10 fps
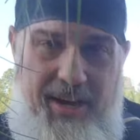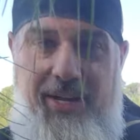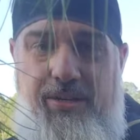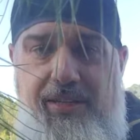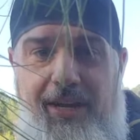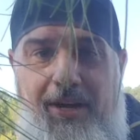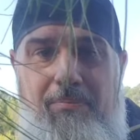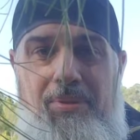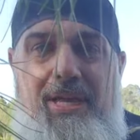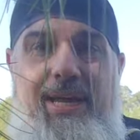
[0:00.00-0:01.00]
carrying
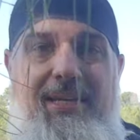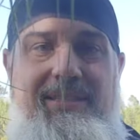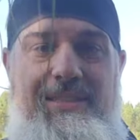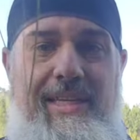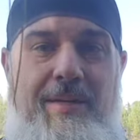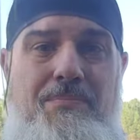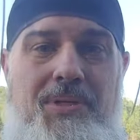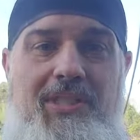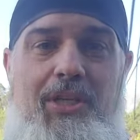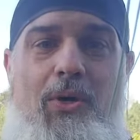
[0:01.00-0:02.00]
blades and
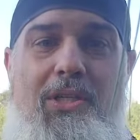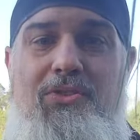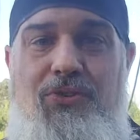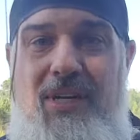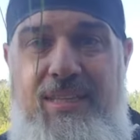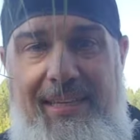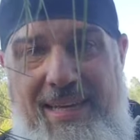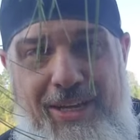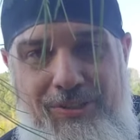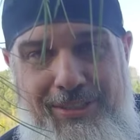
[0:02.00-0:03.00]
pistolas for anything
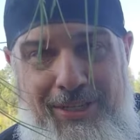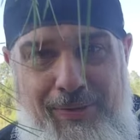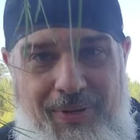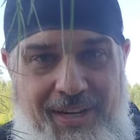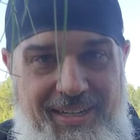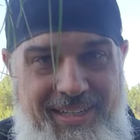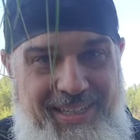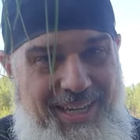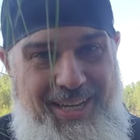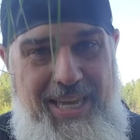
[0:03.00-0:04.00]
else. So
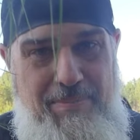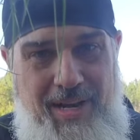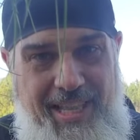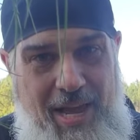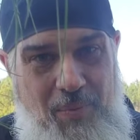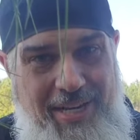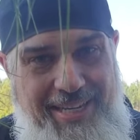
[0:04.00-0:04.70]
keeping it lightweight